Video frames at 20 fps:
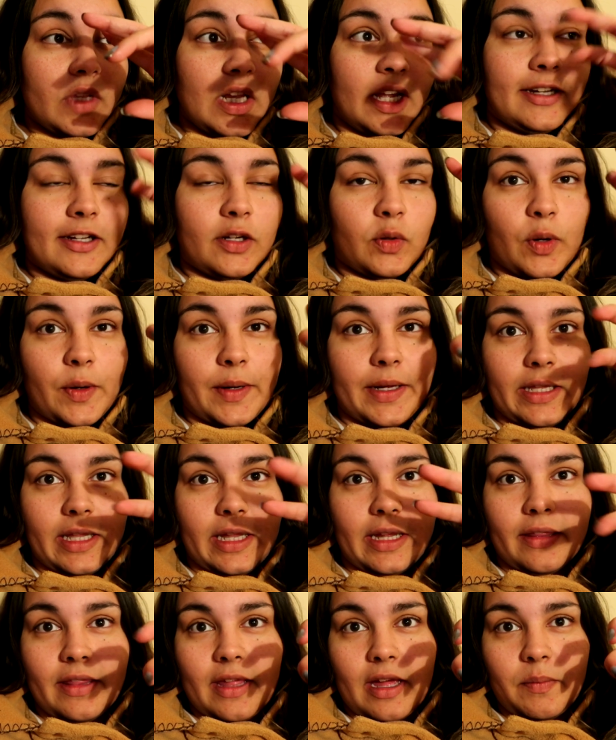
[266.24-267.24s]
I quote it
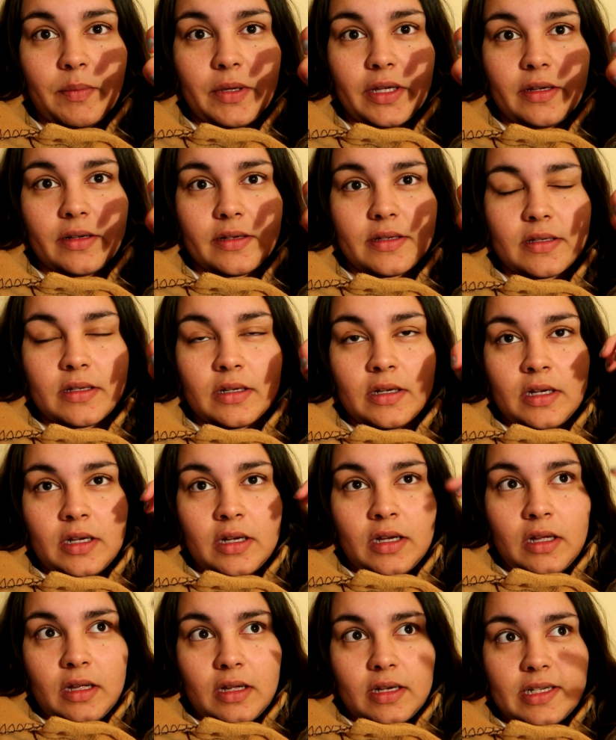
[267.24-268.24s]
like that because
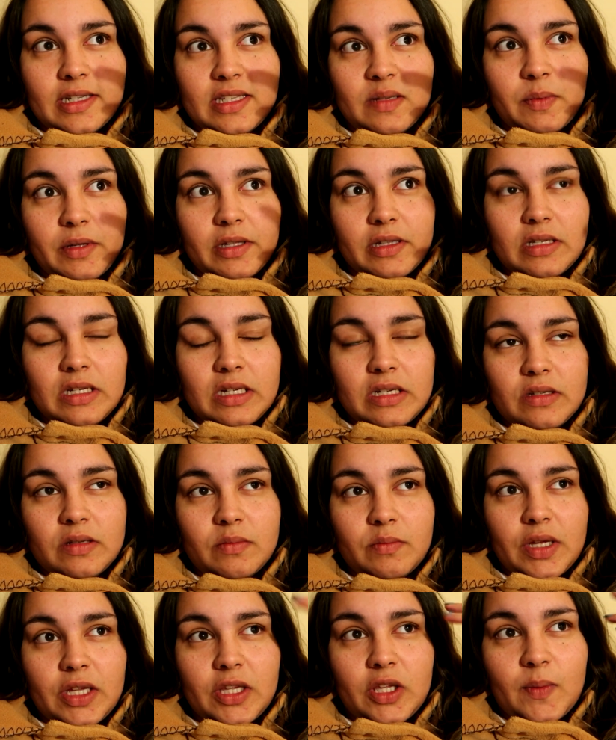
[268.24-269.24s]
a disability
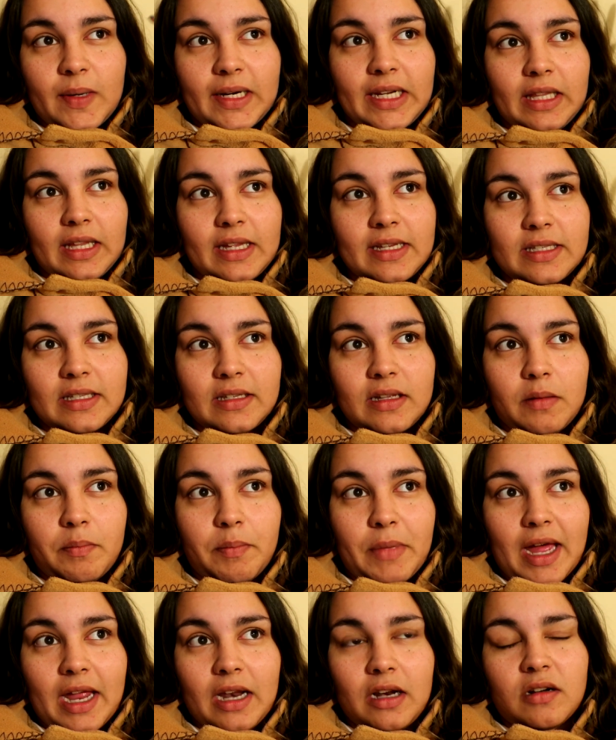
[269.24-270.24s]
doesn't make you any less a
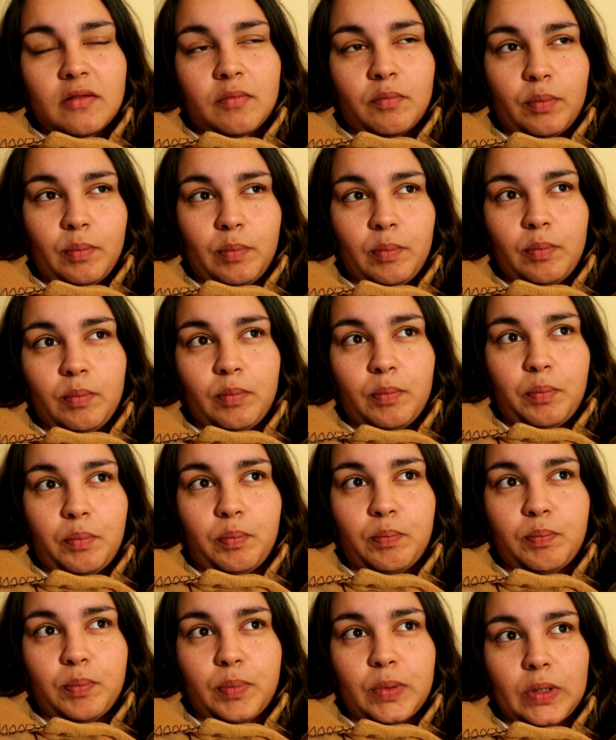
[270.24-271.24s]
man,
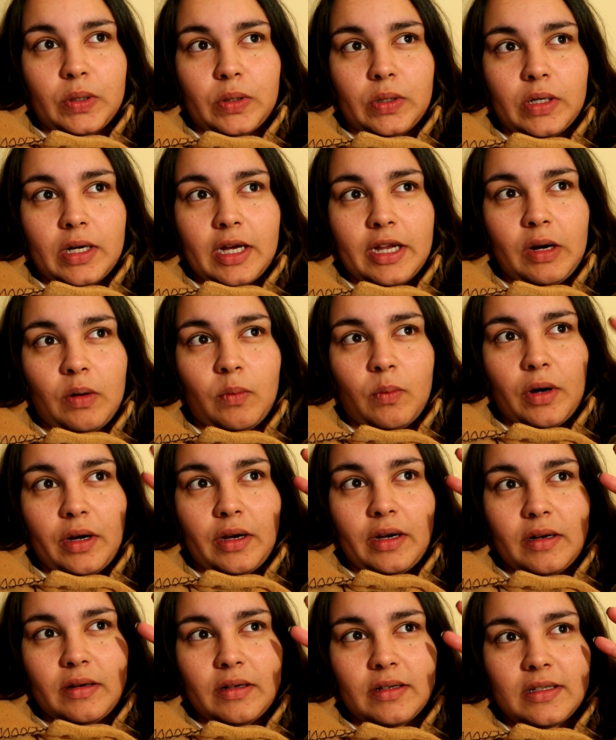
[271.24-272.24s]
but I don't
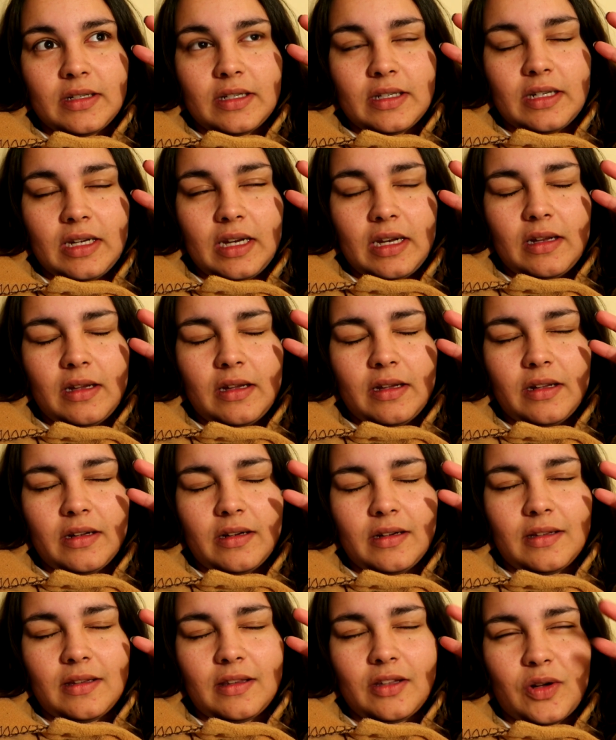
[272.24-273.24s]
want
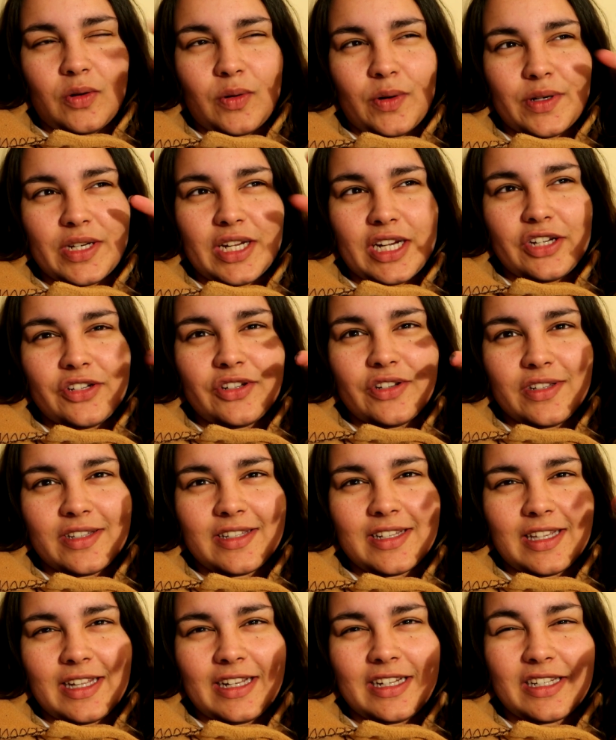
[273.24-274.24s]
the quotations
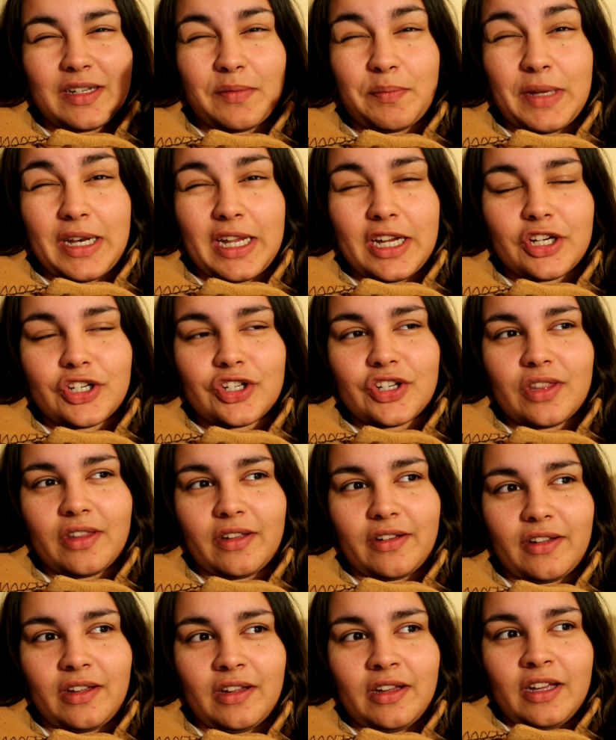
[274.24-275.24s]
to like diminish
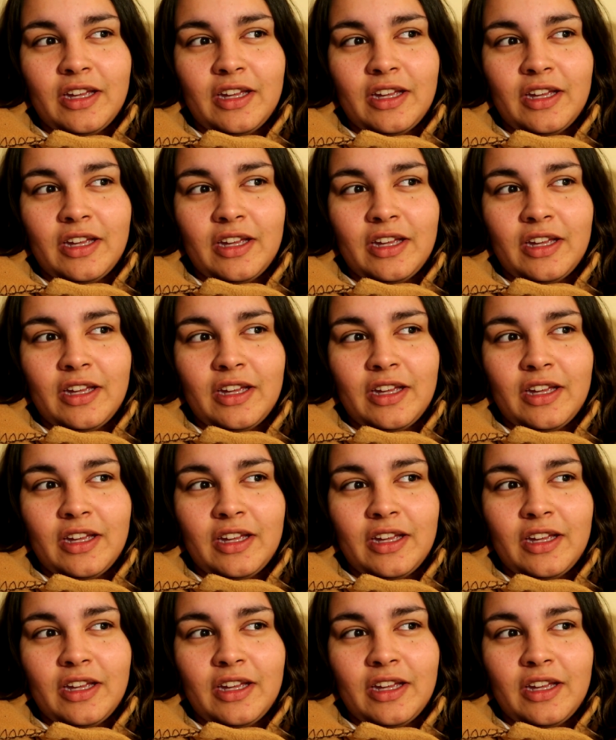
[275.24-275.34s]
the